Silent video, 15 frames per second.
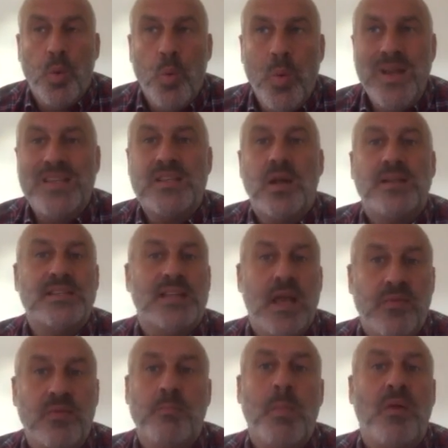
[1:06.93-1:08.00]
We decided to
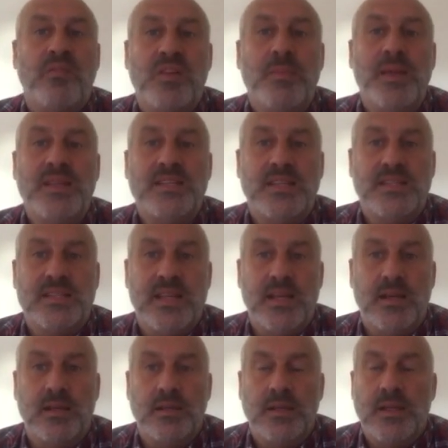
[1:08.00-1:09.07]
have monthly meetings here,
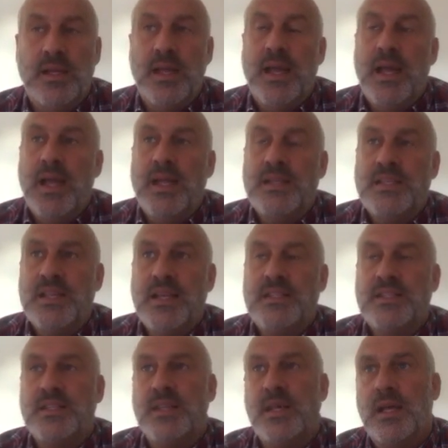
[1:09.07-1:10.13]

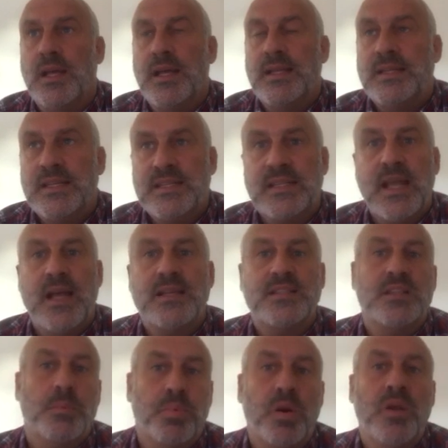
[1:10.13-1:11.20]
just to discuss
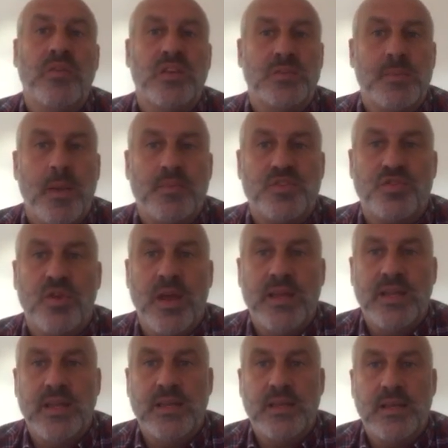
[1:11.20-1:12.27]
the previous month's
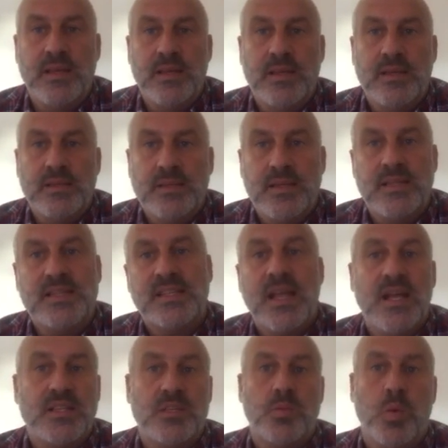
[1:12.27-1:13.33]
trading, to
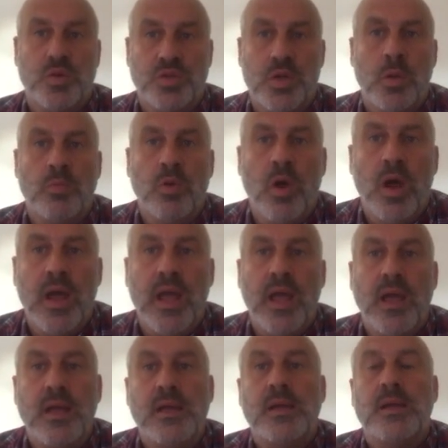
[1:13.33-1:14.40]
discuss what's gone right,
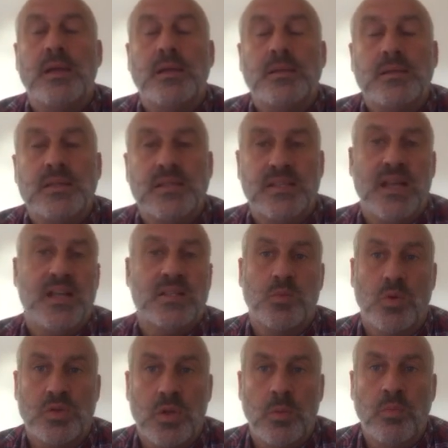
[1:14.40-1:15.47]
to discuss
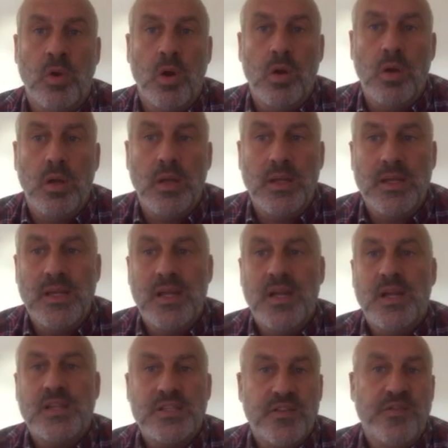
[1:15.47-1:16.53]
what's gone wrong,
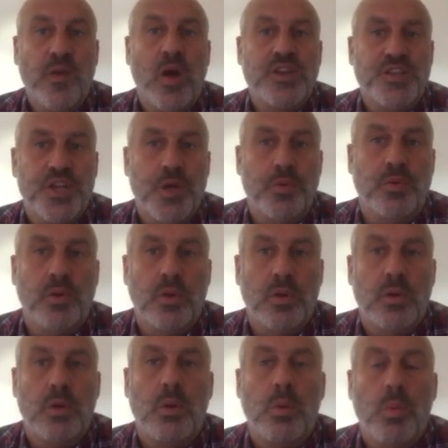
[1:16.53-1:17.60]
to fine tune.
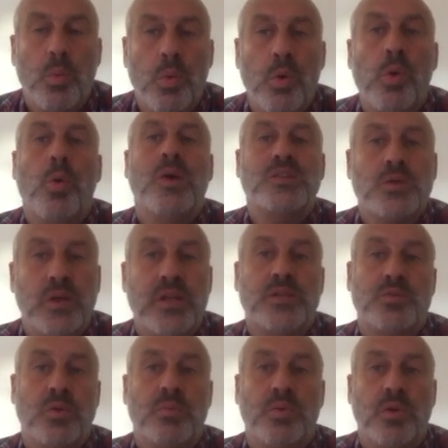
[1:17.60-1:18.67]
We're always looking
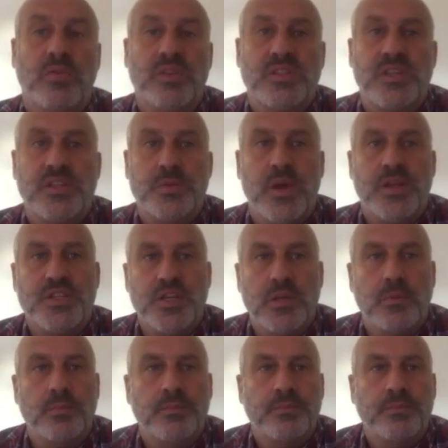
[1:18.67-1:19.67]
to improve the situation.